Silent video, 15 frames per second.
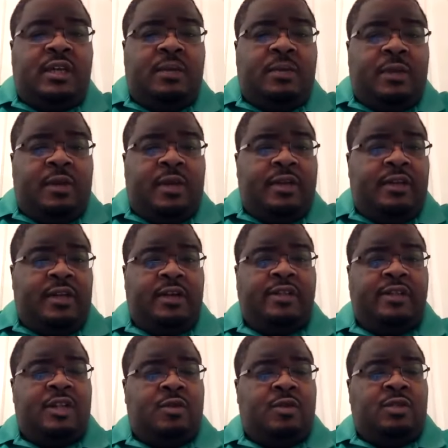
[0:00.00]
I mean, there's
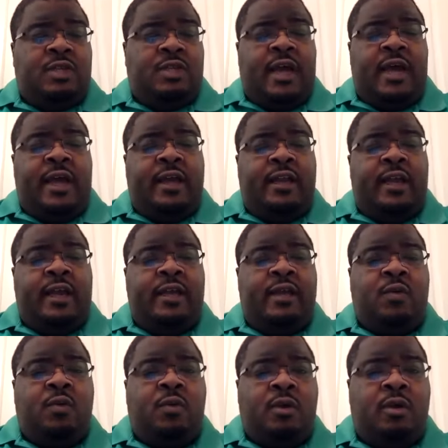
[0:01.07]
no denying that
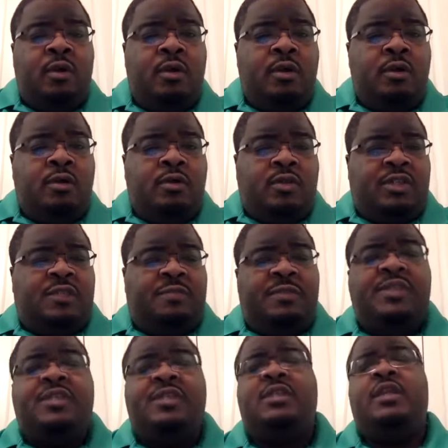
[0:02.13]
or
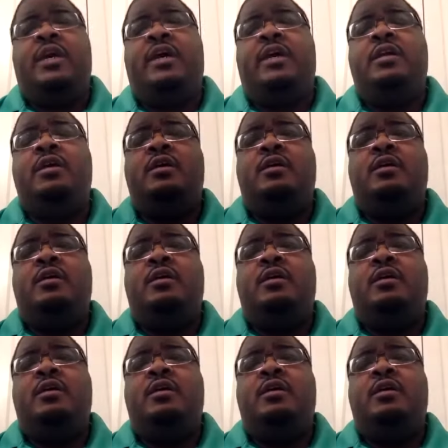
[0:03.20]
dismissing that.